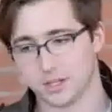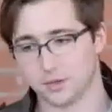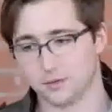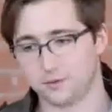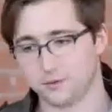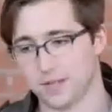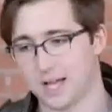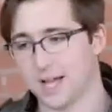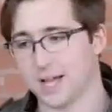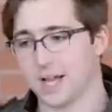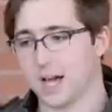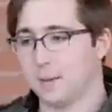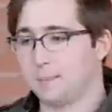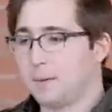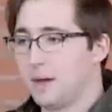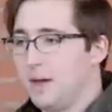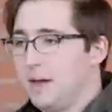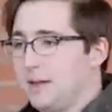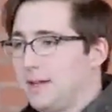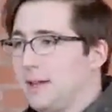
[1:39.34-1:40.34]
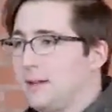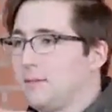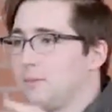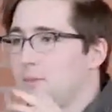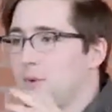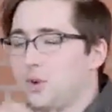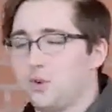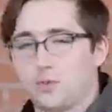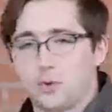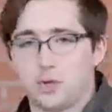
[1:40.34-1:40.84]
so you fly up,
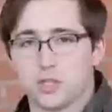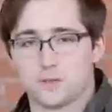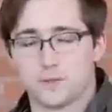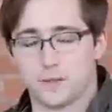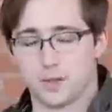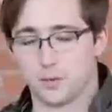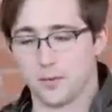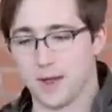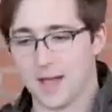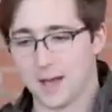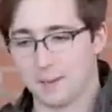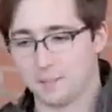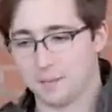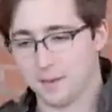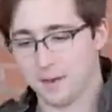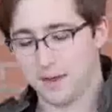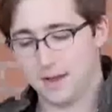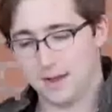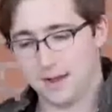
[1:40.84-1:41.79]
get controls for the ramp,